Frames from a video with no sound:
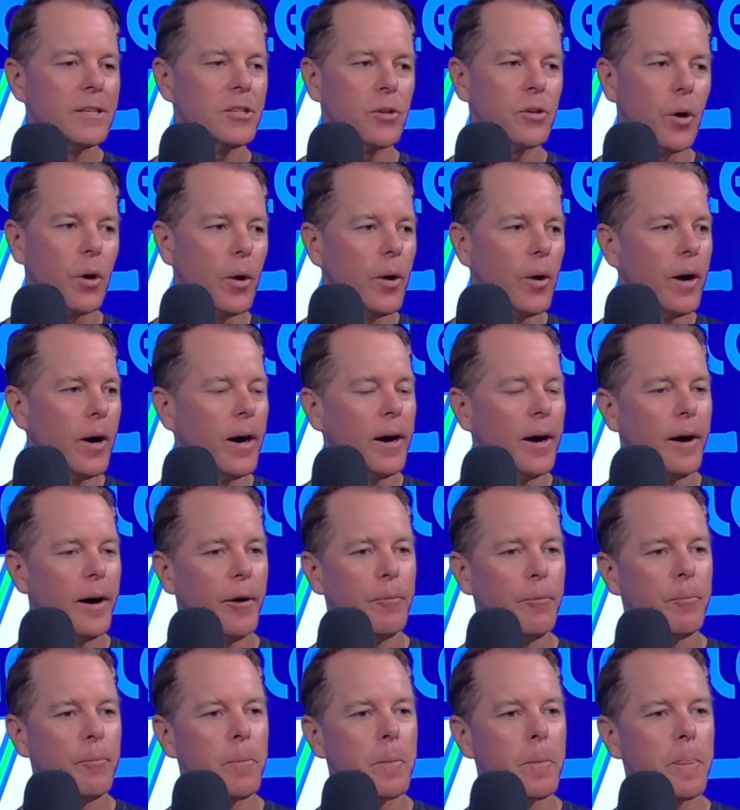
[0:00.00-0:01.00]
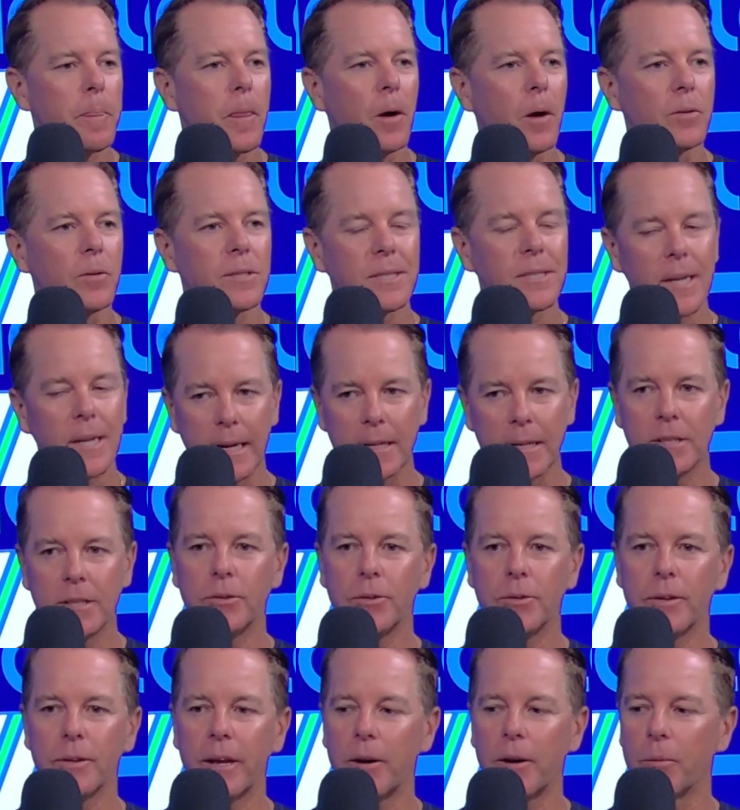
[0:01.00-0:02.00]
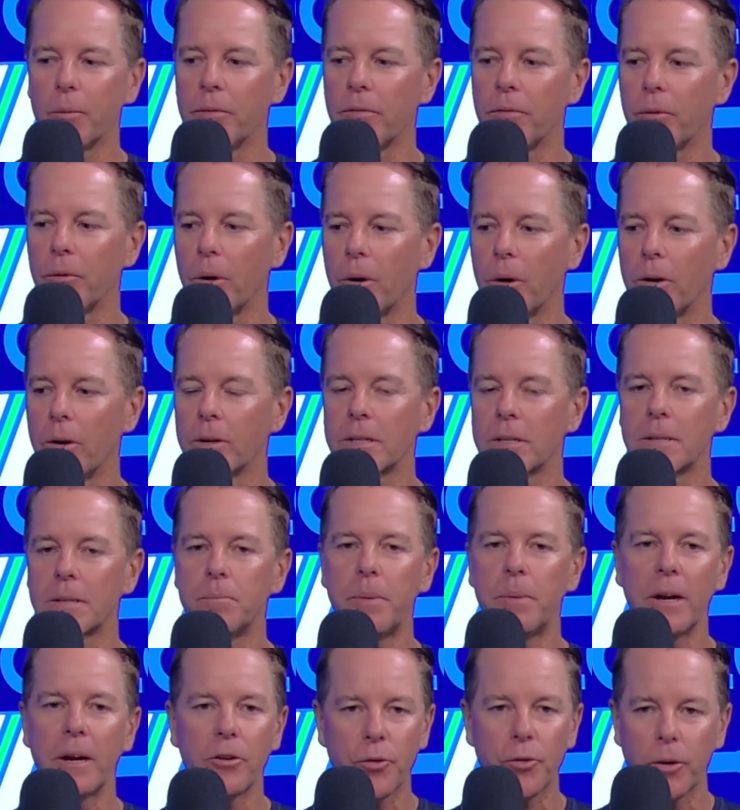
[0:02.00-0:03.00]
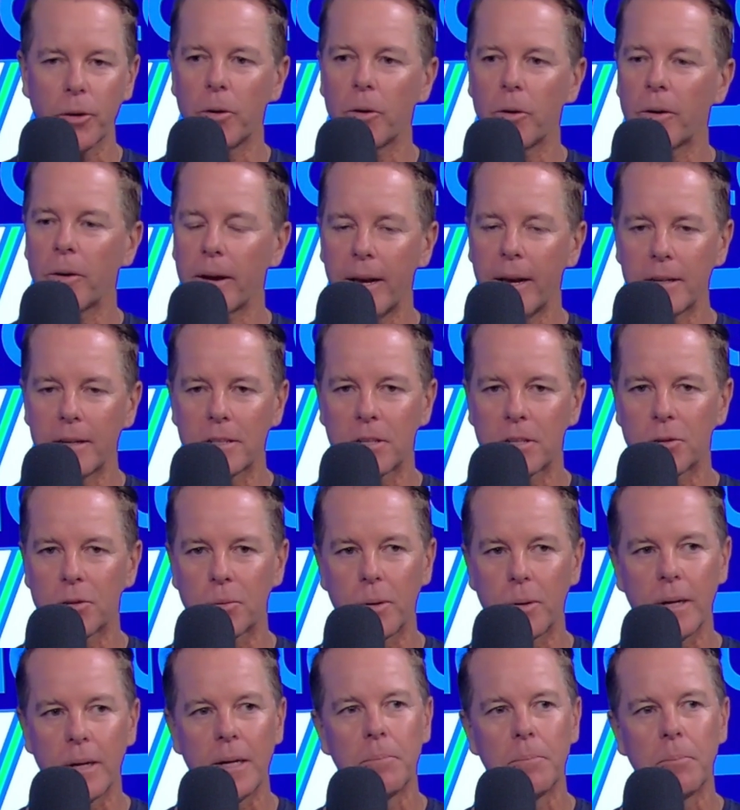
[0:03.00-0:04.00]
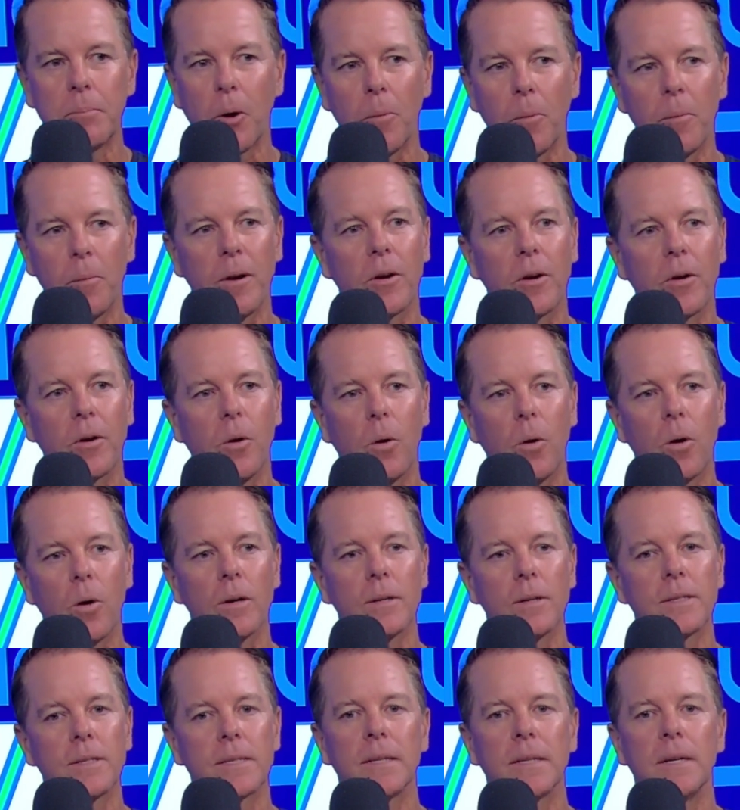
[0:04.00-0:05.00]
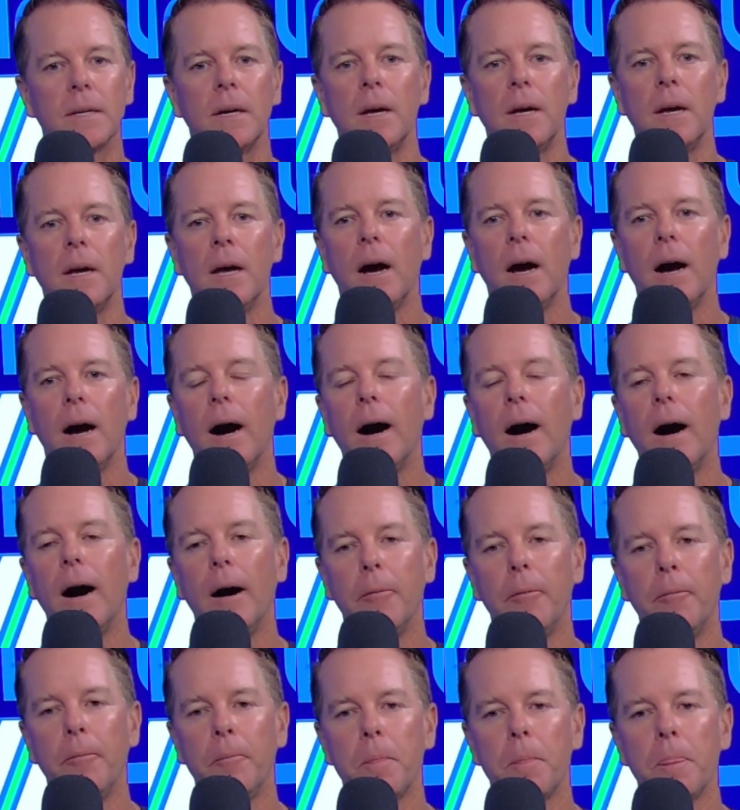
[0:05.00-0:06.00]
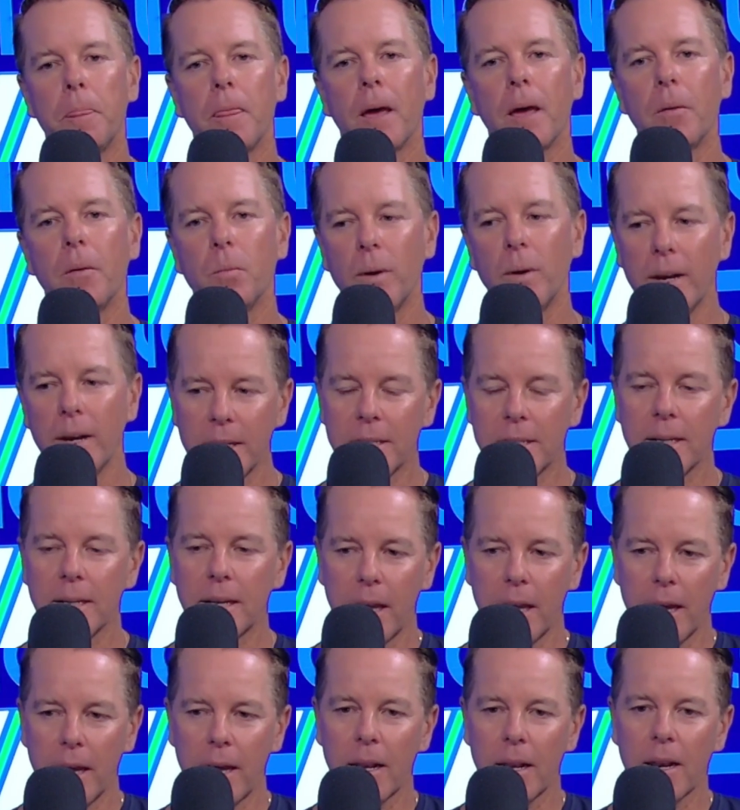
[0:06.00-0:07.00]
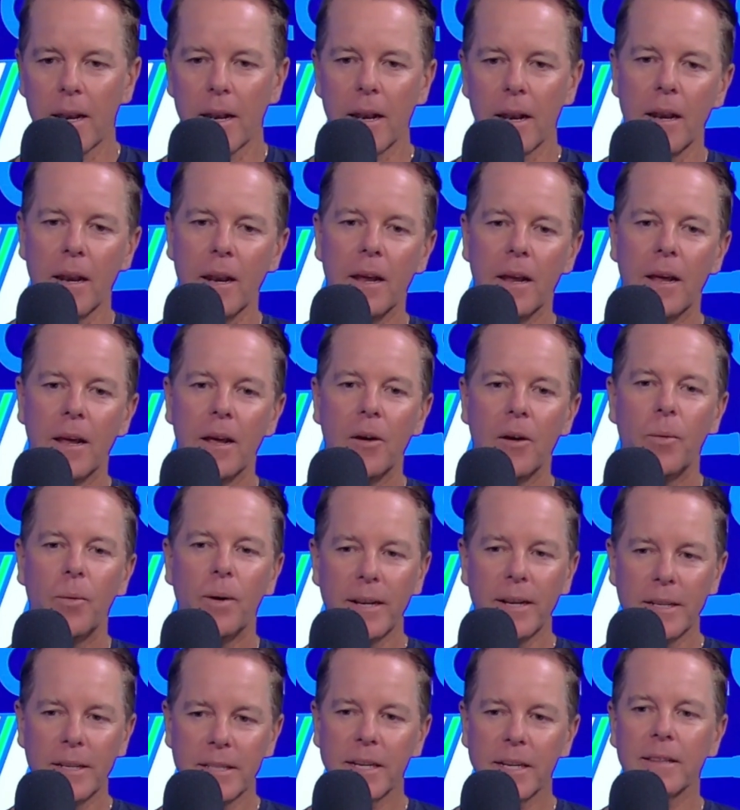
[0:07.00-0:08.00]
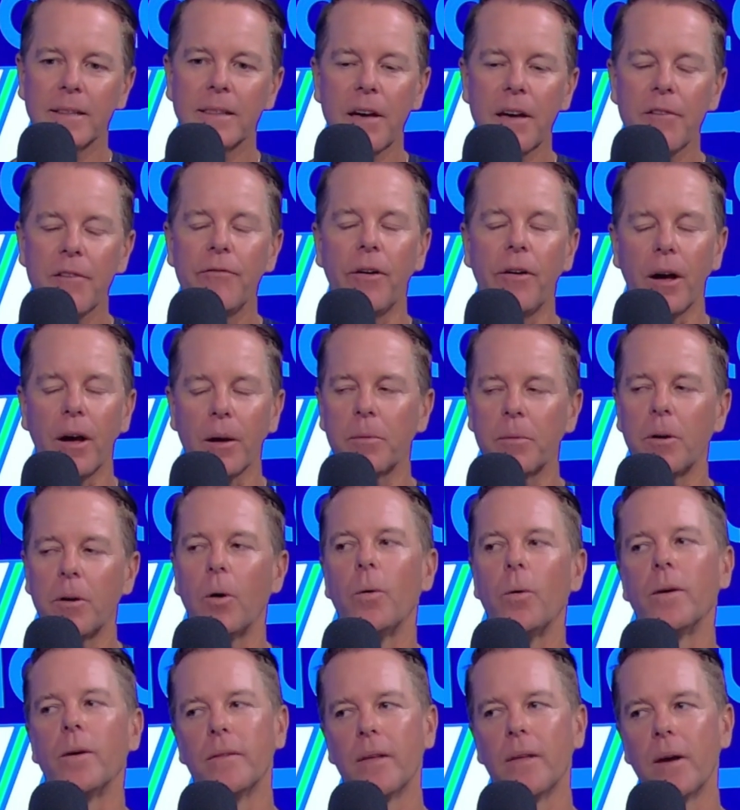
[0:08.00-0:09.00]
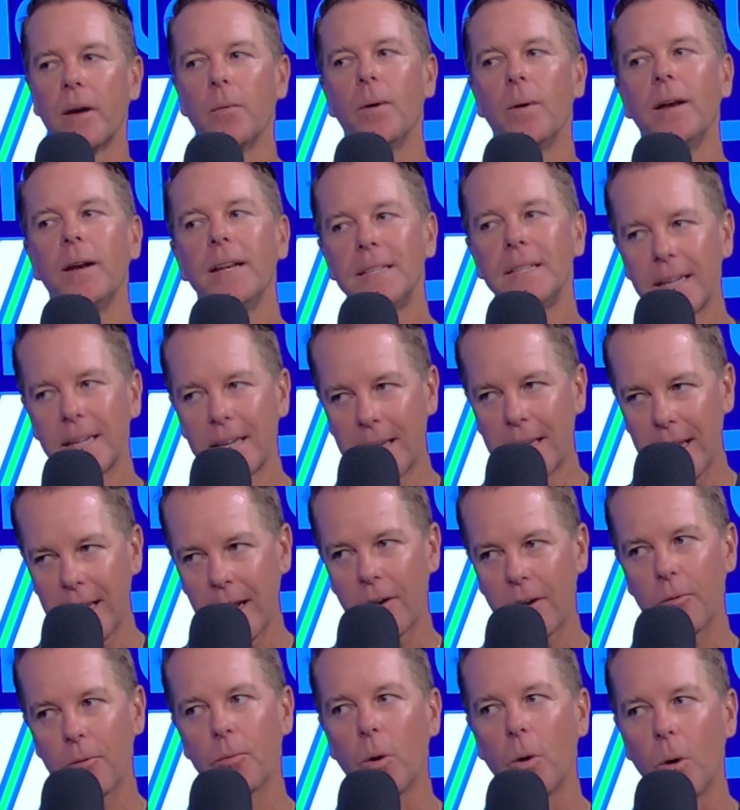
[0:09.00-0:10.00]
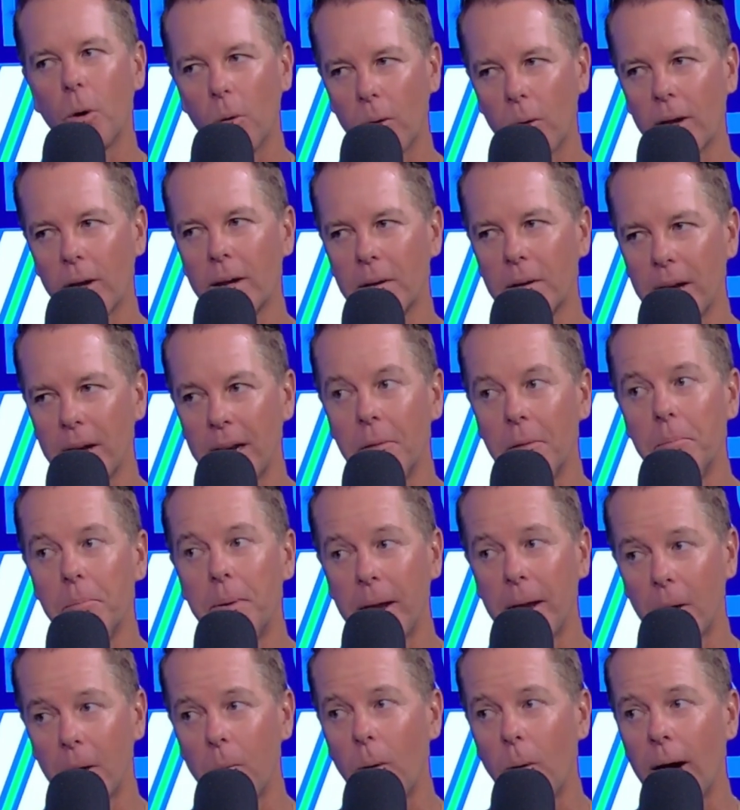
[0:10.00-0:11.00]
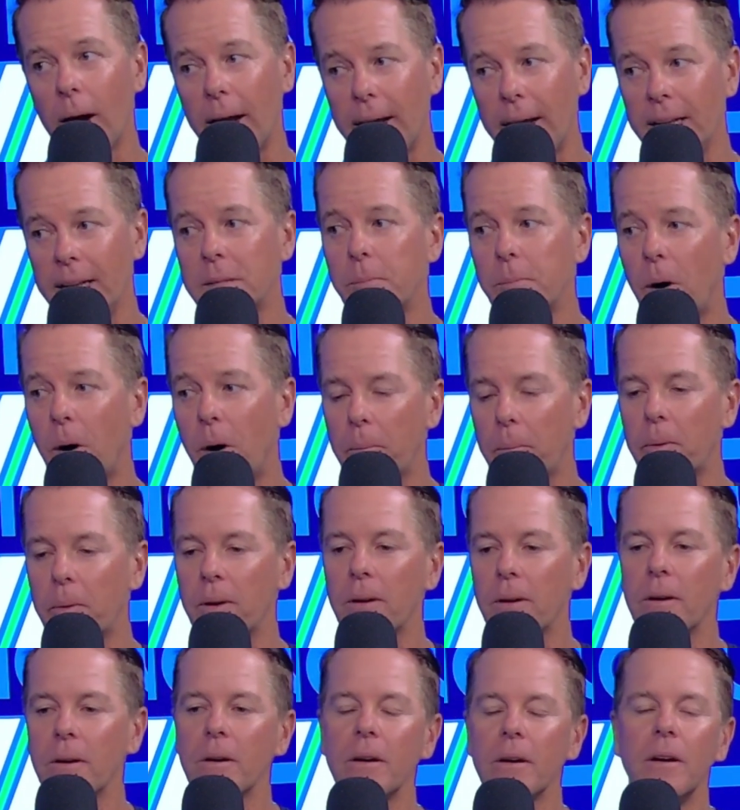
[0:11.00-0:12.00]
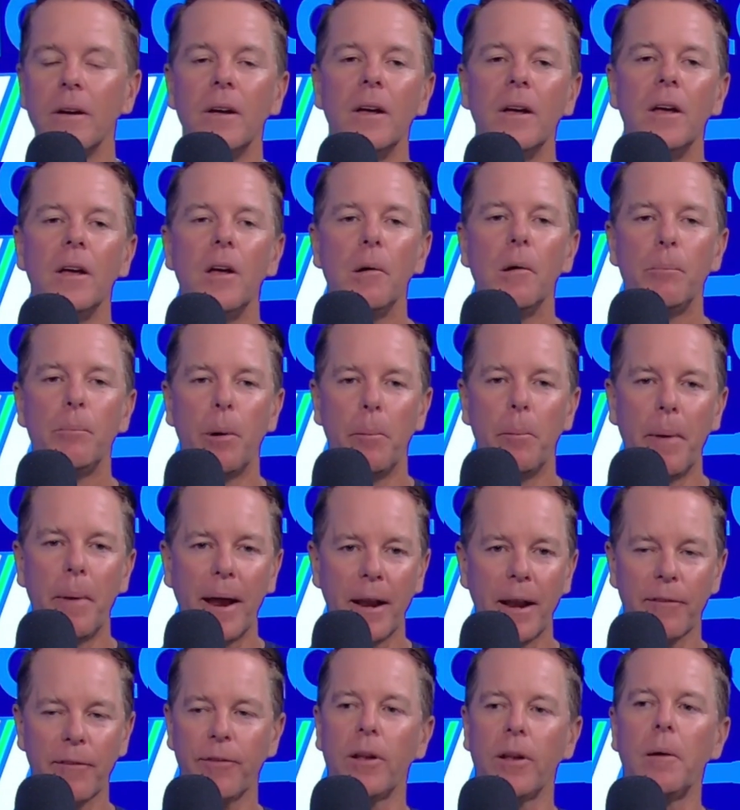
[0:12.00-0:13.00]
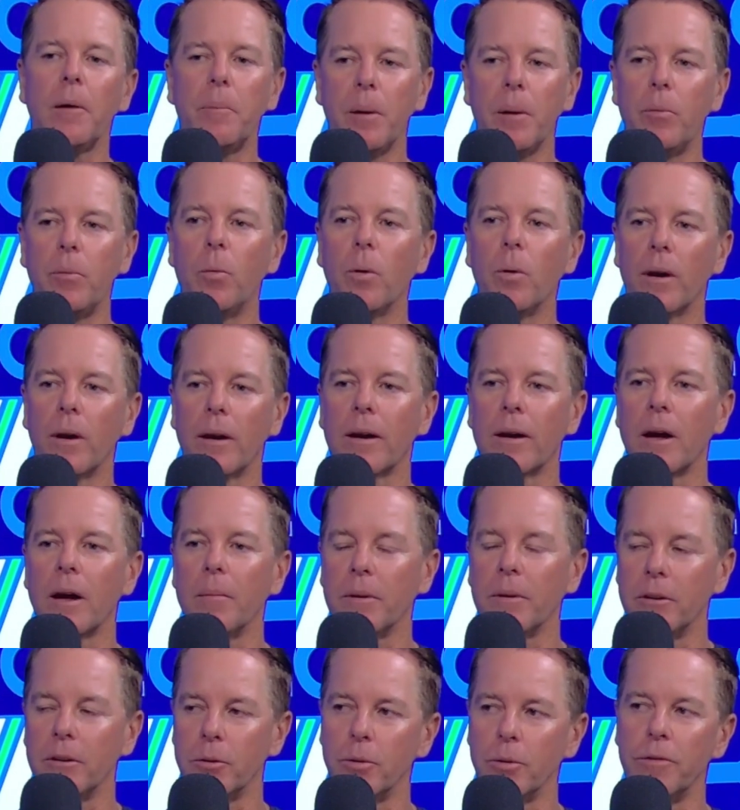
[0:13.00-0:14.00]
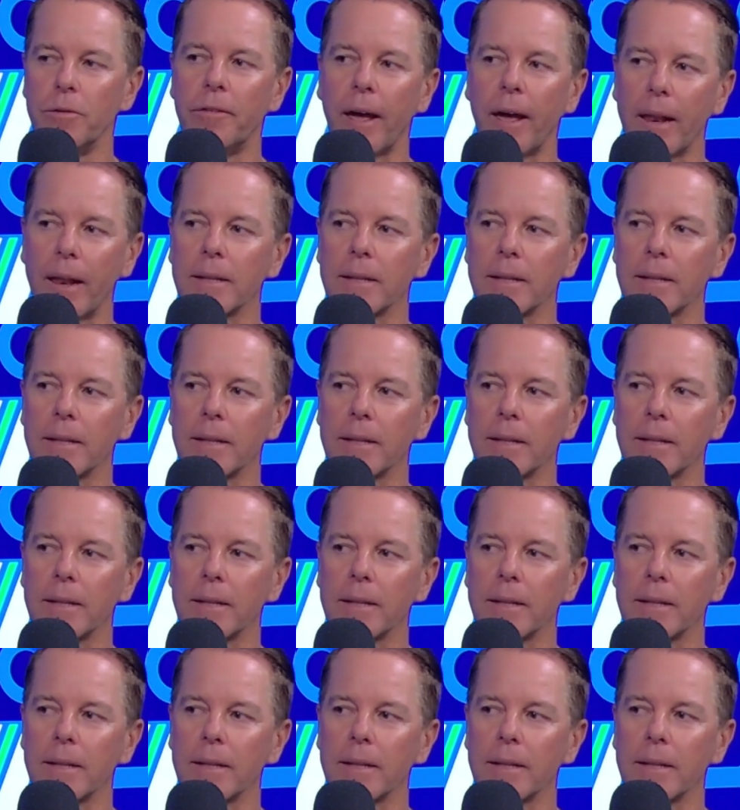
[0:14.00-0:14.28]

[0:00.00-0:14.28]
So I was psyched to do that at River Oaks. Bentry already has 3 permanent courts, and we need to get that vibe going there. We need to get it rolling in a big way. It's popular, but mainly for like people wanting to come in and do